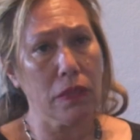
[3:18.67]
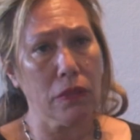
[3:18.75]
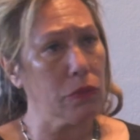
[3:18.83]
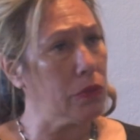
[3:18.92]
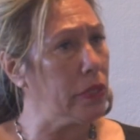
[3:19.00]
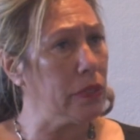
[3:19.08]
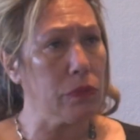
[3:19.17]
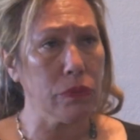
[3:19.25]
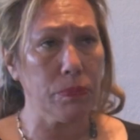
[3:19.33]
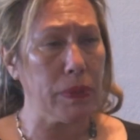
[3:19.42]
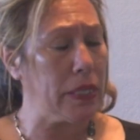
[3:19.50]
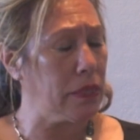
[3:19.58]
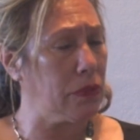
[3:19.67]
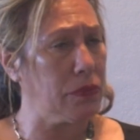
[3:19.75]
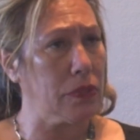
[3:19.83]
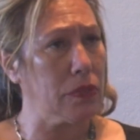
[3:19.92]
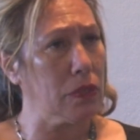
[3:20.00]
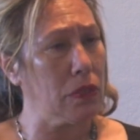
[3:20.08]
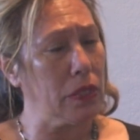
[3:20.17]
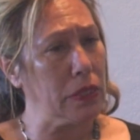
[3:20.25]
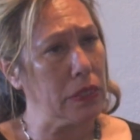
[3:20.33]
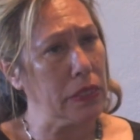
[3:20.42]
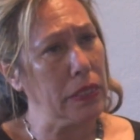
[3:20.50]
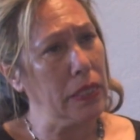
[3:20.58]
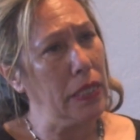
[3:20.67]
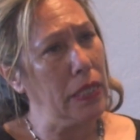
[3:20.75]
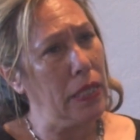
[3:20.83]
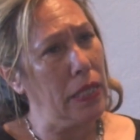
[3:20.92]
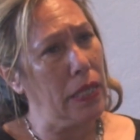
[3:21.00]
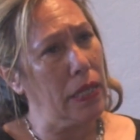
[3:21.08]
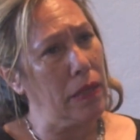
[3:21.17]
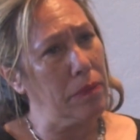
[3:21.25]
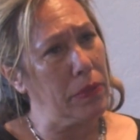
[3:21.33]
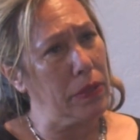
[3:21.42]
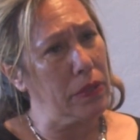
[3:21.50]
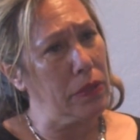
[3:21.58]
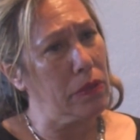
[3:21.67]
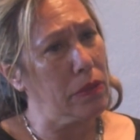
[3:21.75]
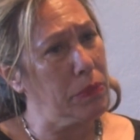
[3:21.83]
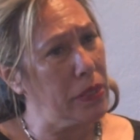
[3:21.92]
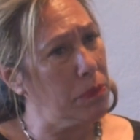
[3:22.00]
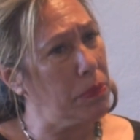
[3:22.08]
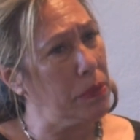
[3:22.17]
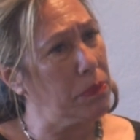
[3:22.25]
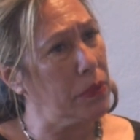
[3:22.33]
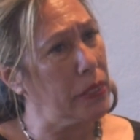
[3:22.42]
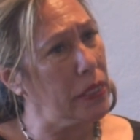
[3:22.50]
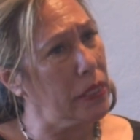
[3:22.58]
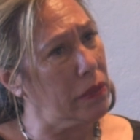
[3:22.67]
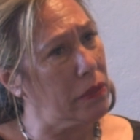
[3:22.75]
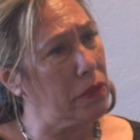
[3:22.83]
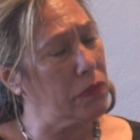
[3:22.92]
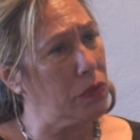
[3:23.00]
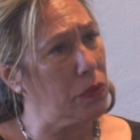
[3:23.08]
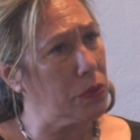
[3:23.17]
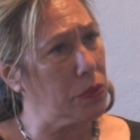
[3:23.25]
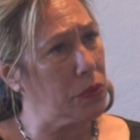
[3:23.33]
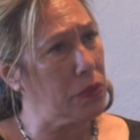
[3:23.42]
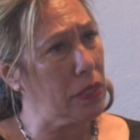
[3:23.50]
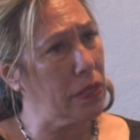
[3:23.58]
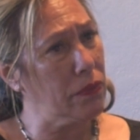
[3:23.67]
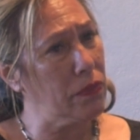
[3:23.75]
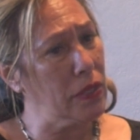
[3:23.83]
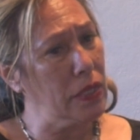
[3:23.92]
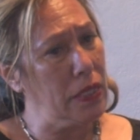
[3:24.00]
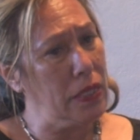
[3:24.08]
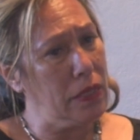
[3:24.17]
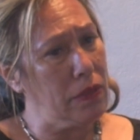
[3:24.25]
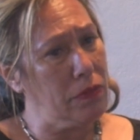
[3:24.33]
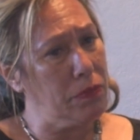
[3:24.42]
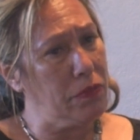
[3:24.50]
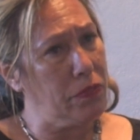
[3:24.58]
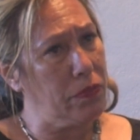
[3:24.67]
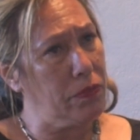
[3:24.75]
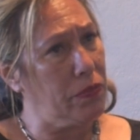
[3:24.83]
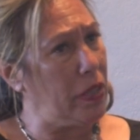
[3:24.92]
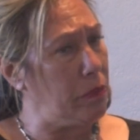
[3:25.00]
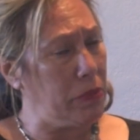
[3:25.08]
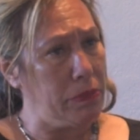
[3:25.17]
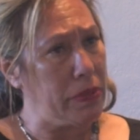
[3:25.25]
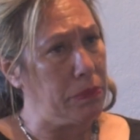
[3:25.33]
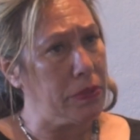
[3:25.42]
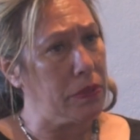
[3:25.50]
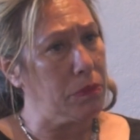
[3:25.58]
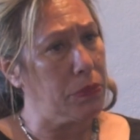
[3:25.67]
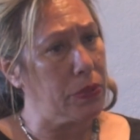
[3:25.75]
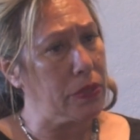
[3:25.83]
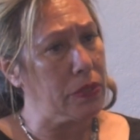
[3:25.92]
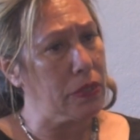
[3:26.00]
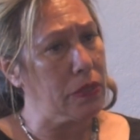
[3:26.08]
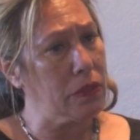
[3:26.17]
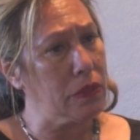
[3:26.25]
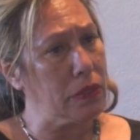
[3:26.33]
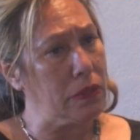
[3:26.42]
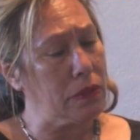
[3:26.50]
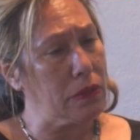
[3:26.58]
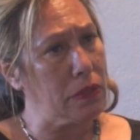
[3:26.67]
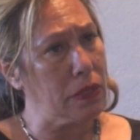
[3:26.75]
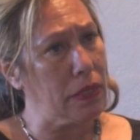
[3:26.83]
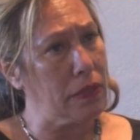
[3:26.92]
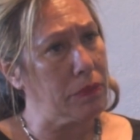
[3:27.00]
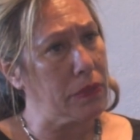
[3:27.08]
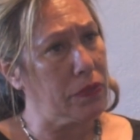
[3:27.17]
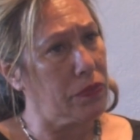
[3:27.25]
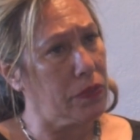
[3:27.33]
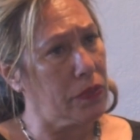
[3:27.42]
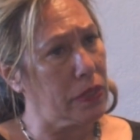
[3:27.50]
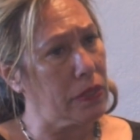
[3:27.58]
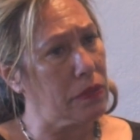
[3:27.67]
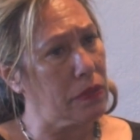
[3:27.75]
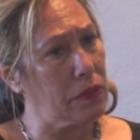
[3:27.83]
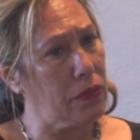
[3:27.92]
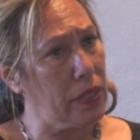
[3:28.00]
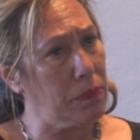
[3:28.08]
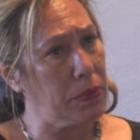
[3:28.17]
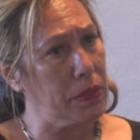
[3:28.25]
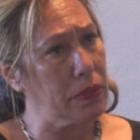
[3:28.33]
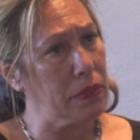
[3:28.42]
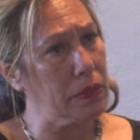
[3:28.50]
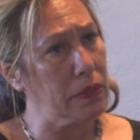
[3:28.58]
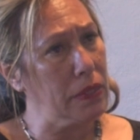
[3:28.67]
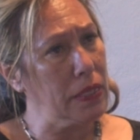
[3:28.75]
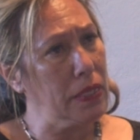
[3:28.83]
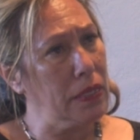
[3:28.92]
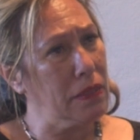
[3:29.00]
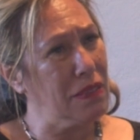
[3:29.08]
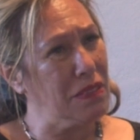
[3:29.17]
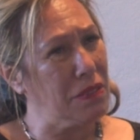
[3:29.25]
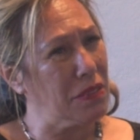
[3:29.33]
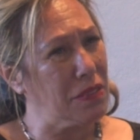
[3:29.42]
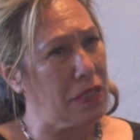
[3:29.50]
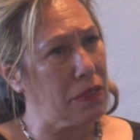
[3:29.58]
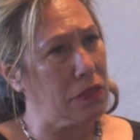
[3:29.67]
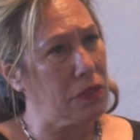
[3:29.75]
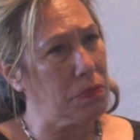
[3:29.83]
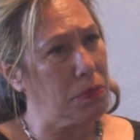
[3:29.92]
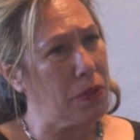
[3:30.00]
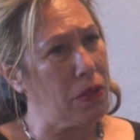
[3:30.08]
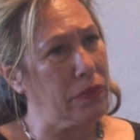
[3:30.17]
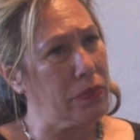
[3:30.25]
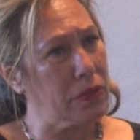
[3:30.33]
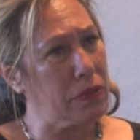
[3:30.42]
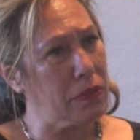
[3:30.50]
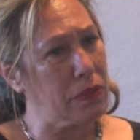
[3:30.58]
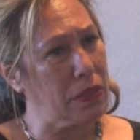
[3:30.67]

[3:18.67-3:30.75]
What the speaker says: all parts of society, but there are many people here that, of course, have family members in prison and different things that have happened, and these are such private,